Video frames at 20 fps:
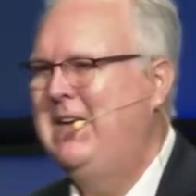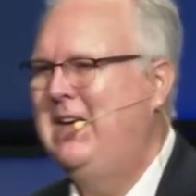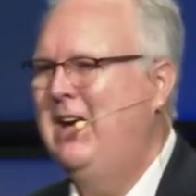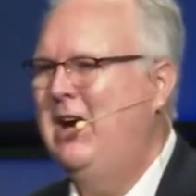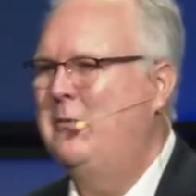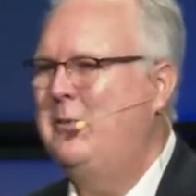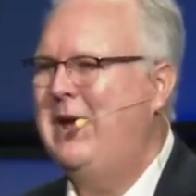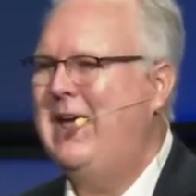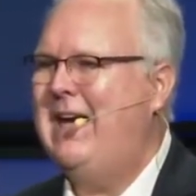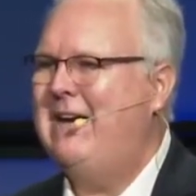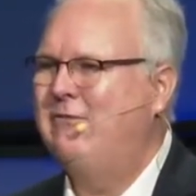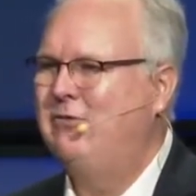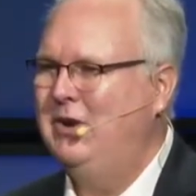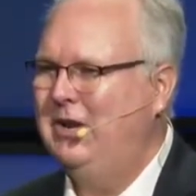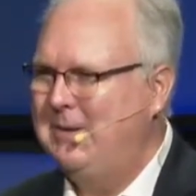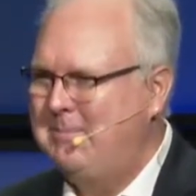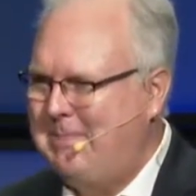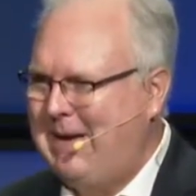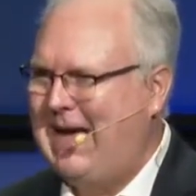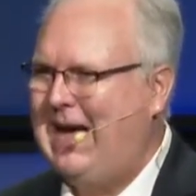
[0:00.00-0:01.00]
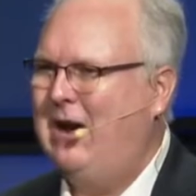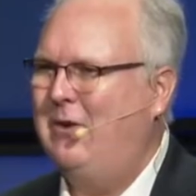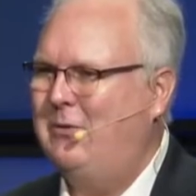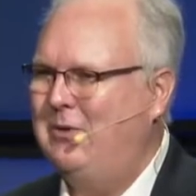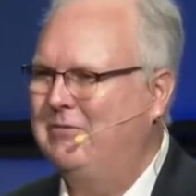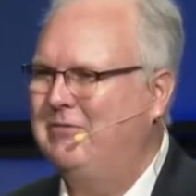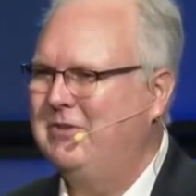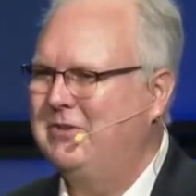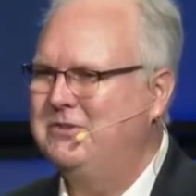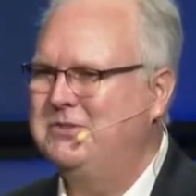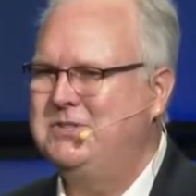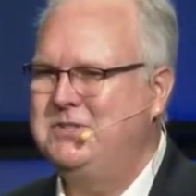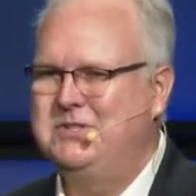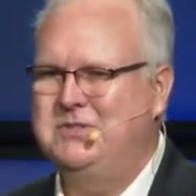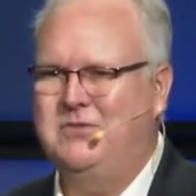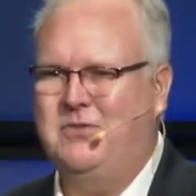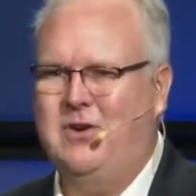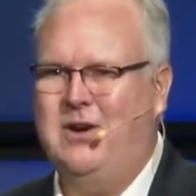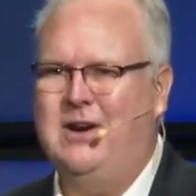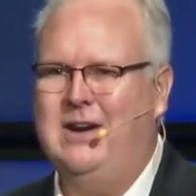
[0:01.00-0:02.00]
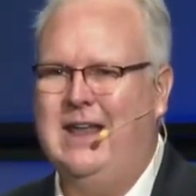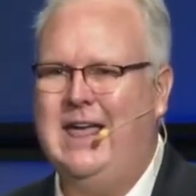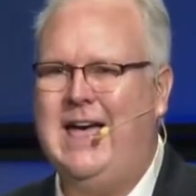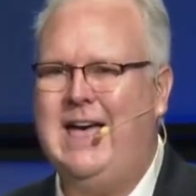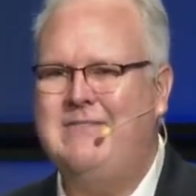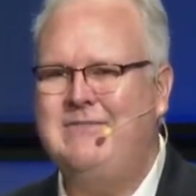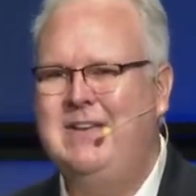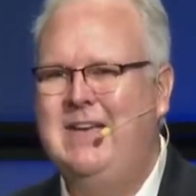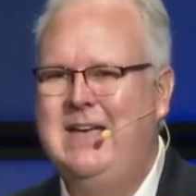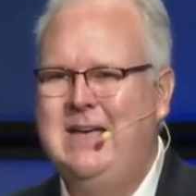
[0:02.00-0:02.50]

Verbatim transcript: uh, we have really power verses for our life.